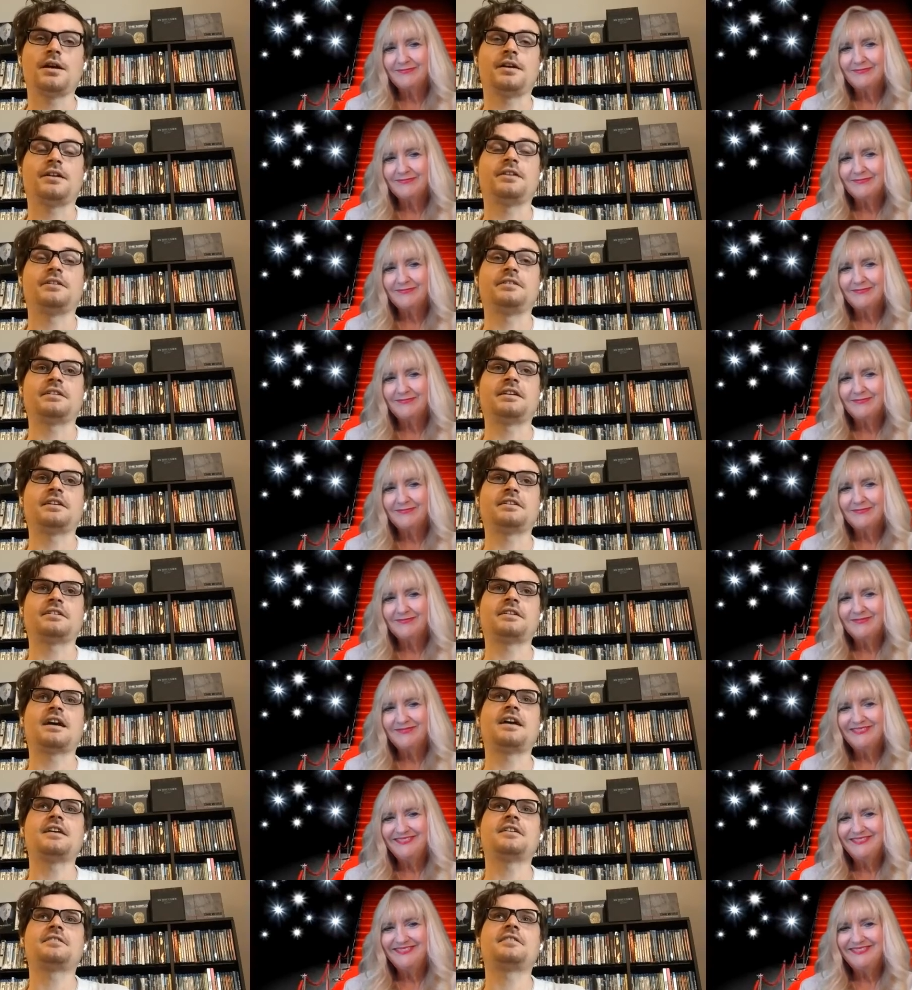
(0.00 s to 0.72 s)
Speaker 1: I
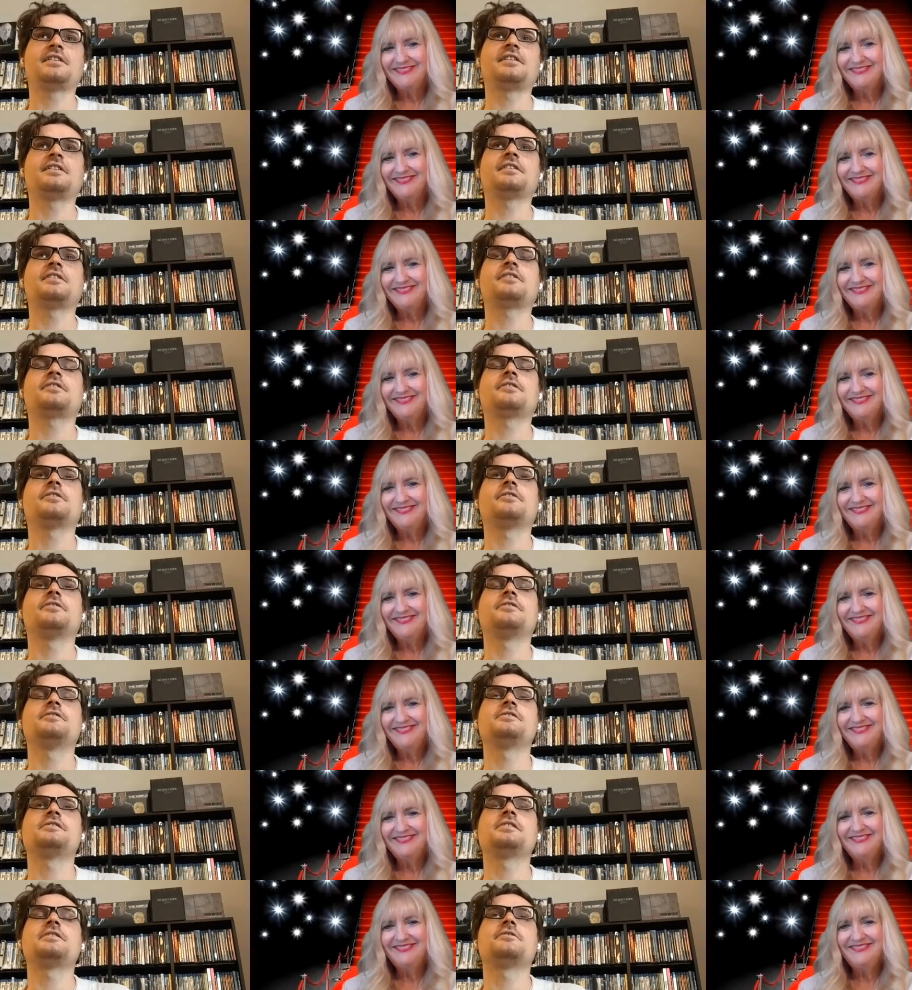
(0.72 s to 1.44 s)
think it
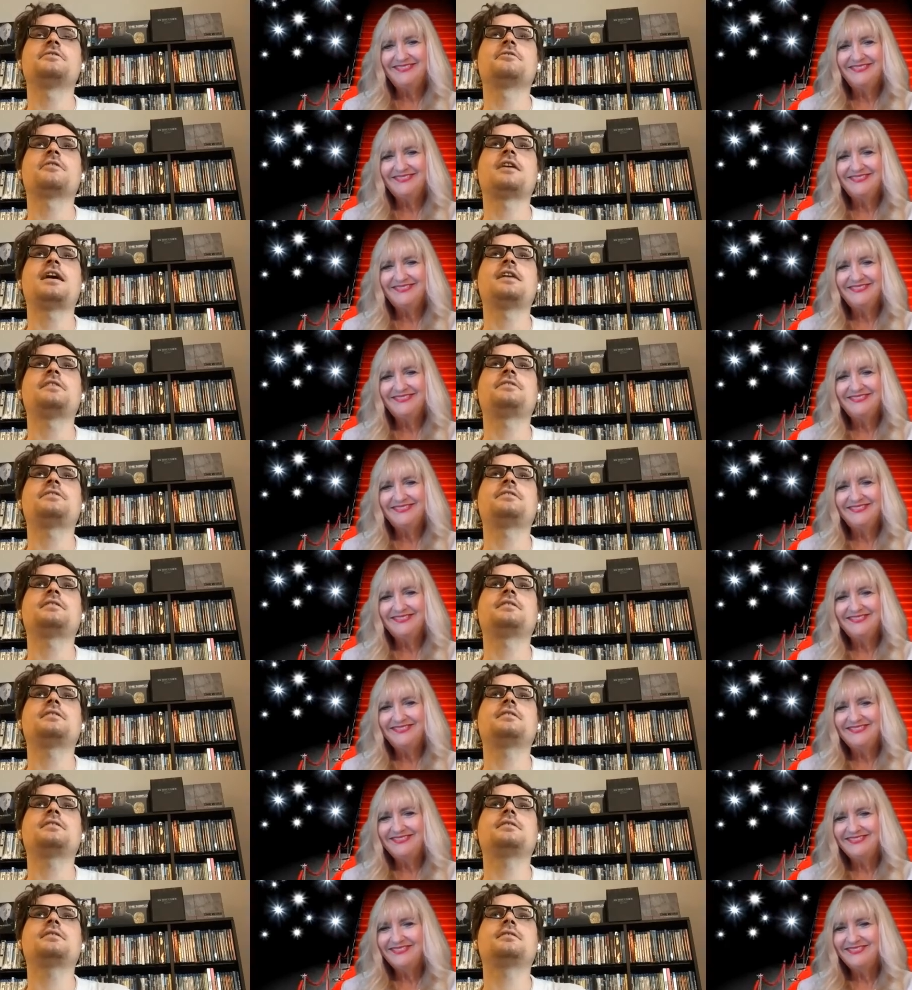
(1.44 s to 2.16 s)
goes either. I
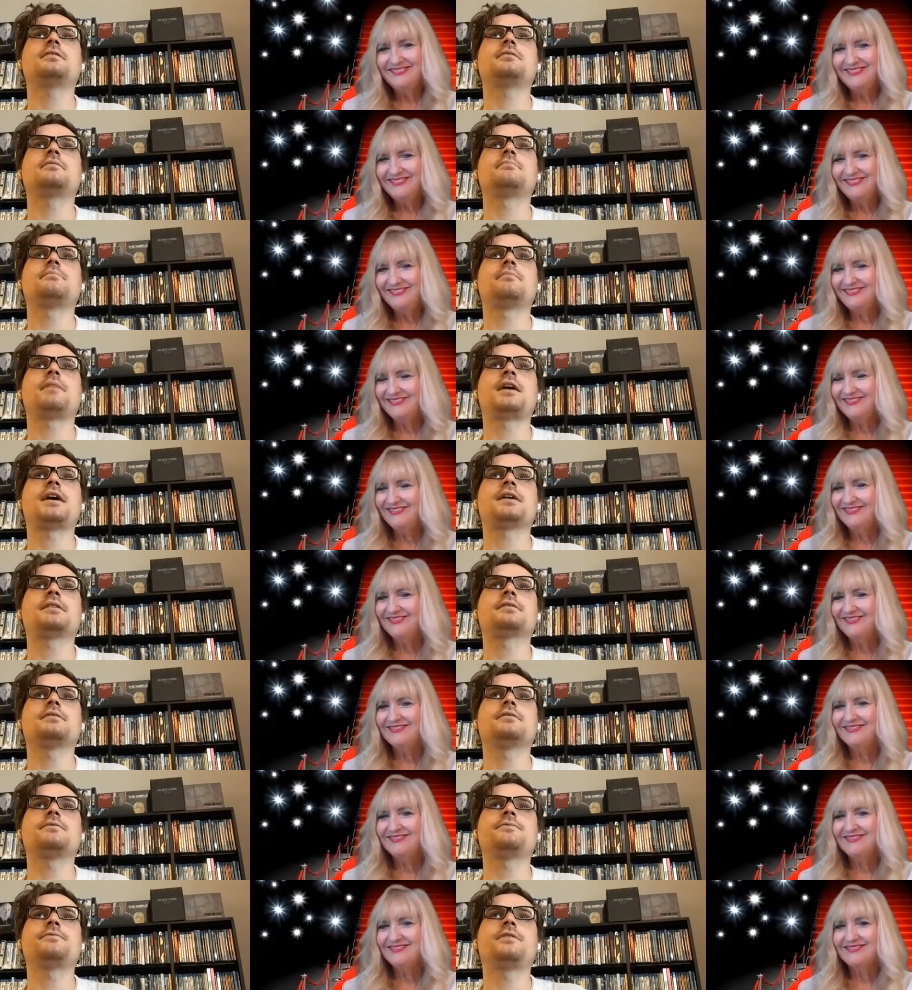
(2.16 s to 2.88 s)
think it
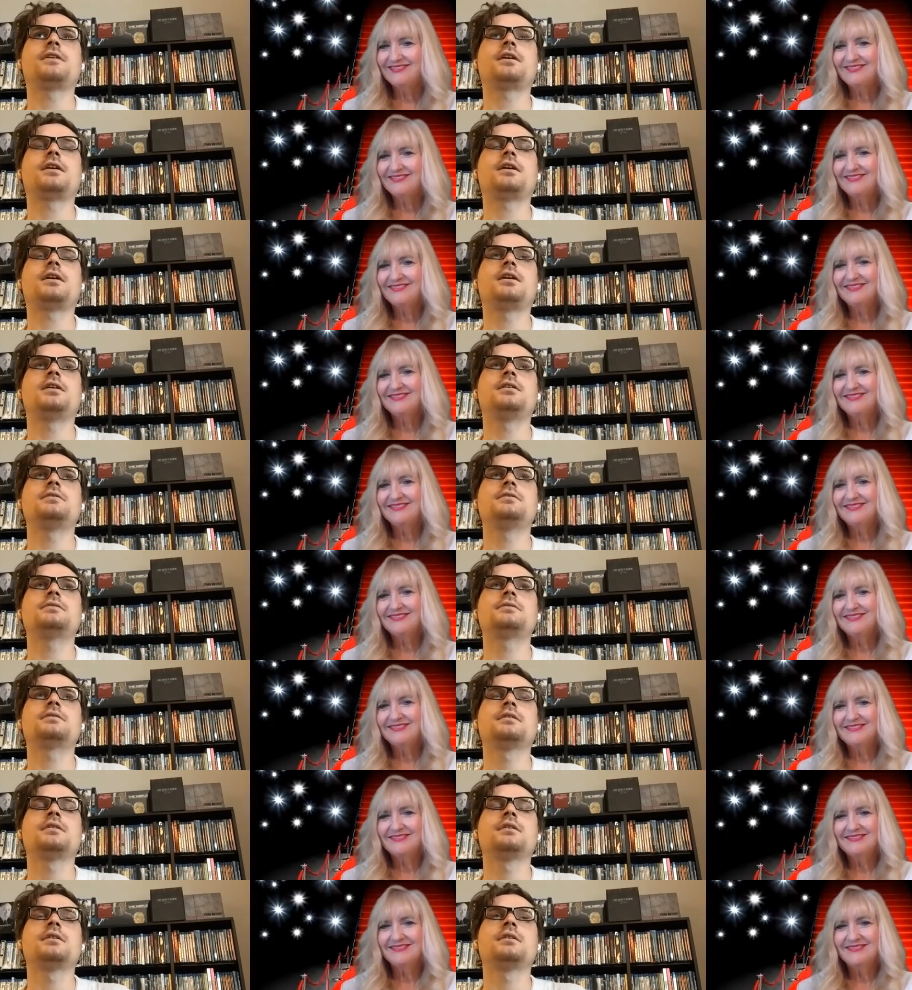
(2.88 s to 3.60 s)

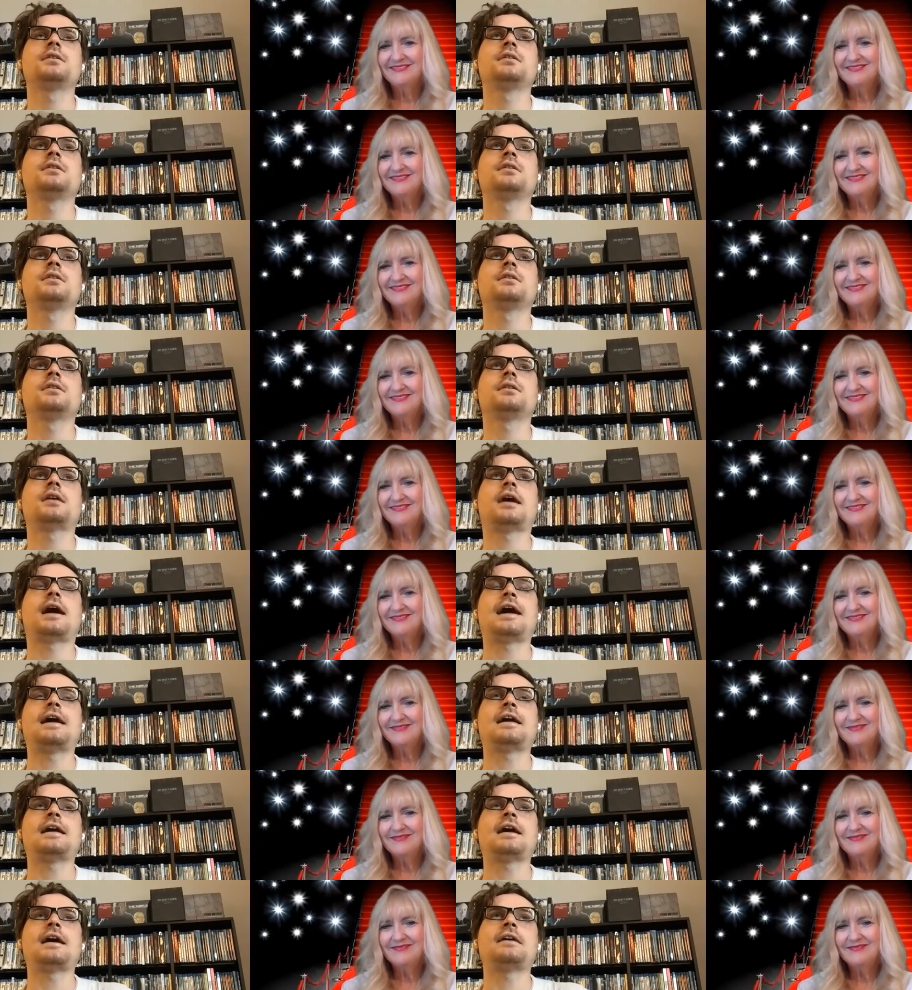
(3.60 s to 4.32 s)
magnifies,
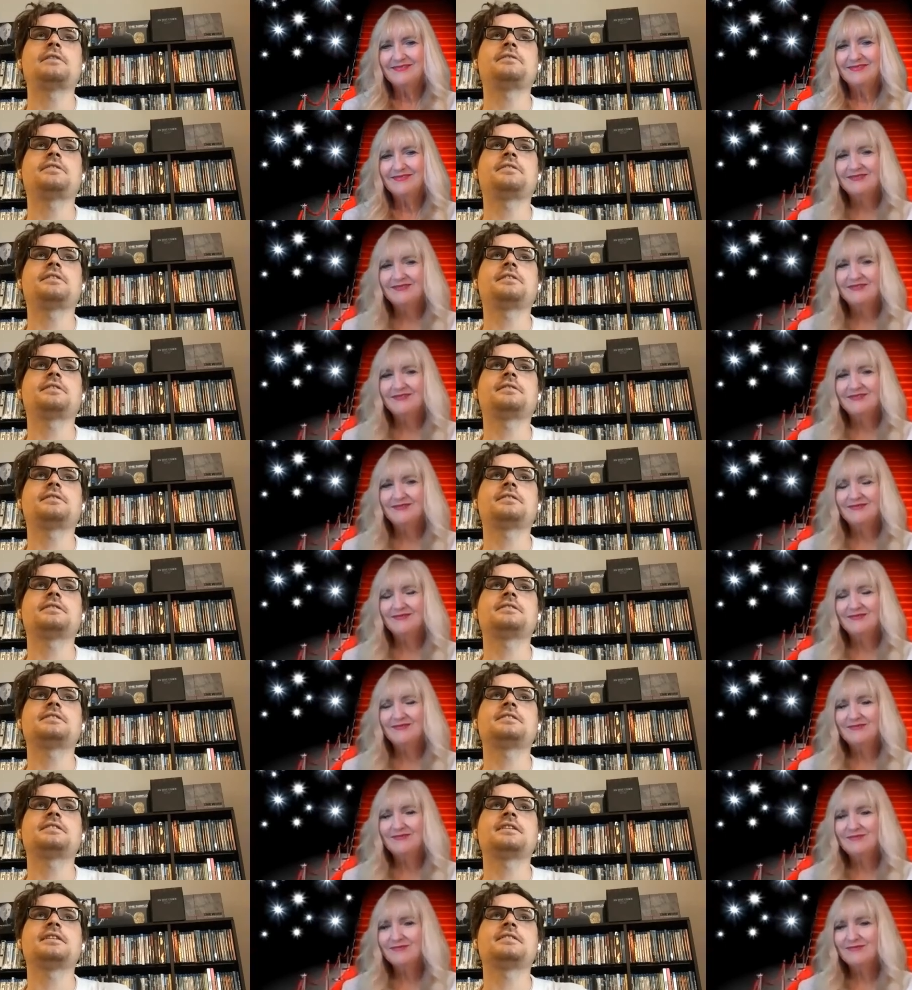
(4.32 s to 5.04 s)
I, I think
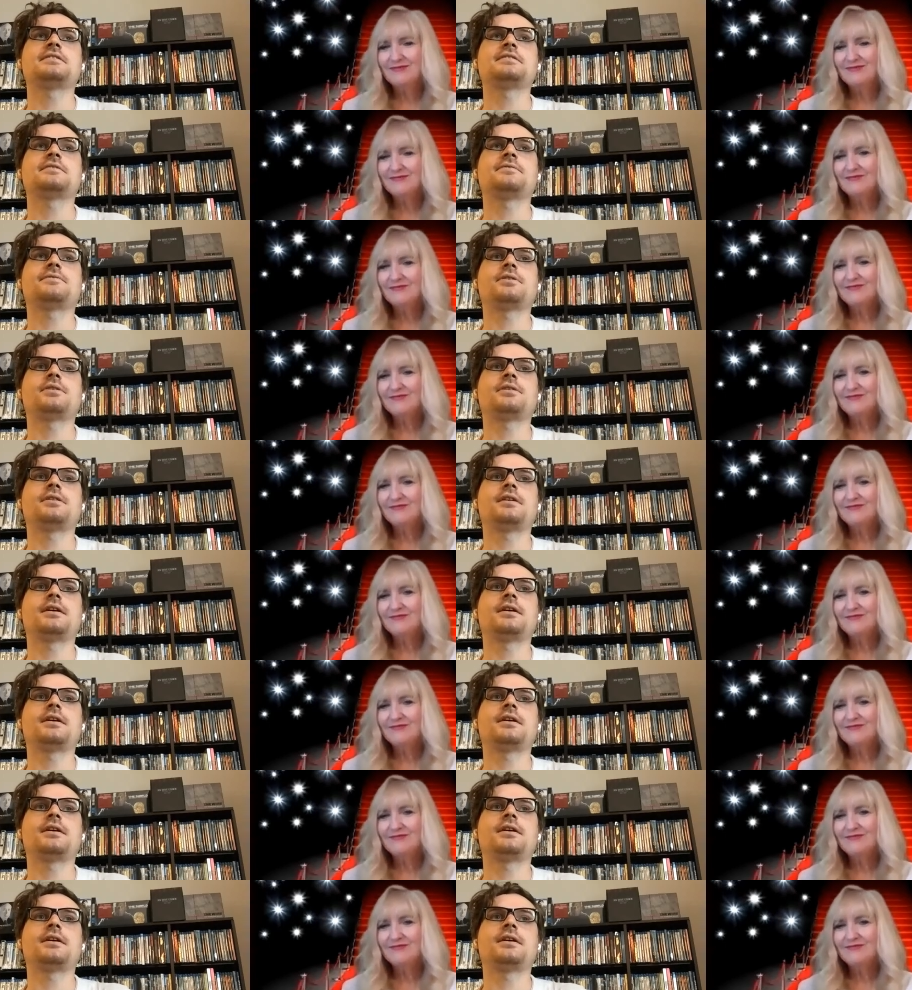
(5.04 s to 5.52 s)
the sense of